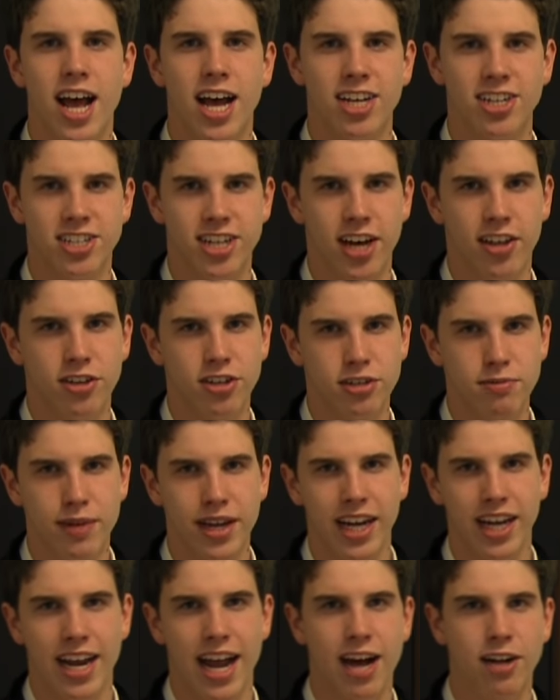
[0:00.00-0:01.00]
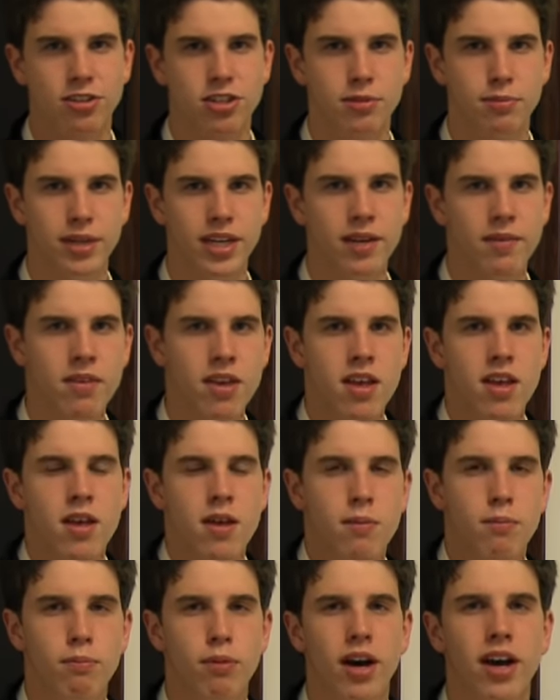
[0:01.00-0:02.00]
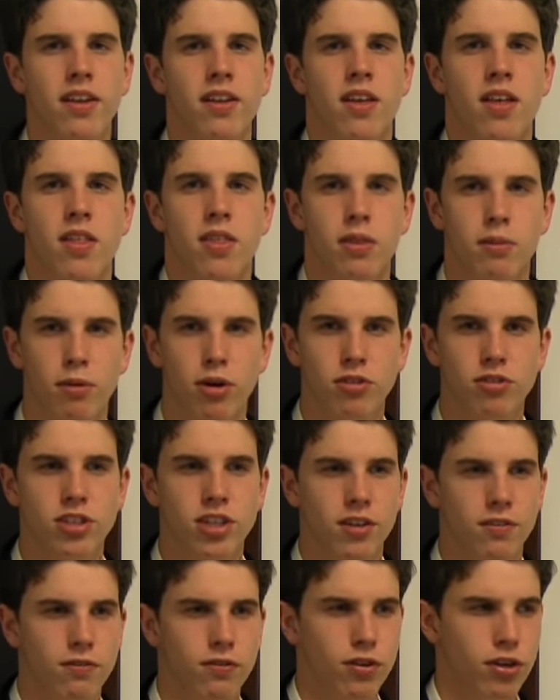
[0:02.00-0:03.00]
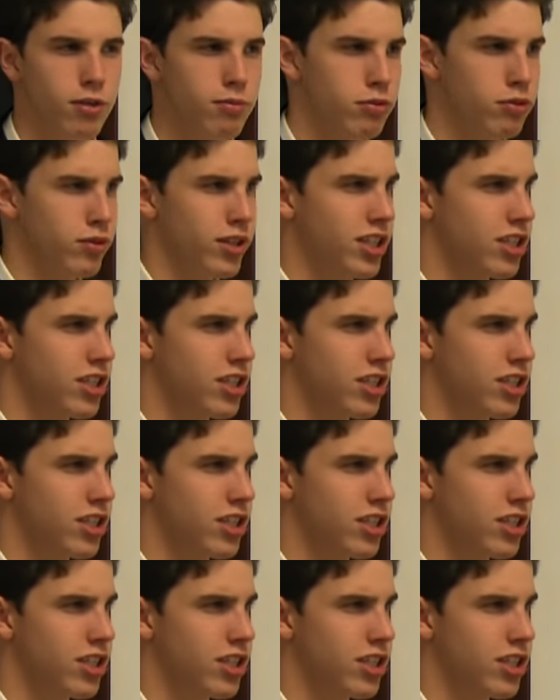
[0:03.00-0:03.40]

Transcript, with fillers: as others make it out to be, but the most confirmed